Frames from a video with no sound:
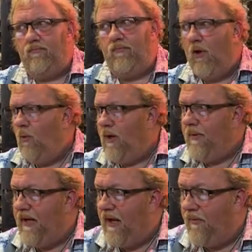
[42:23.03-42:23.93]
no, wait a
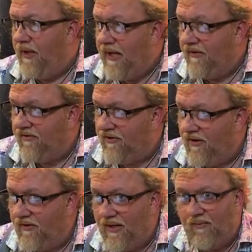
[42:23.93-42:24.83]
minute now. They hadn't
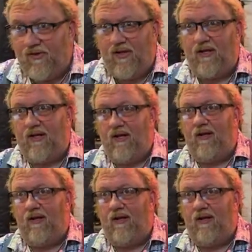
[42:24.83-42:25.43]
started. That was the night.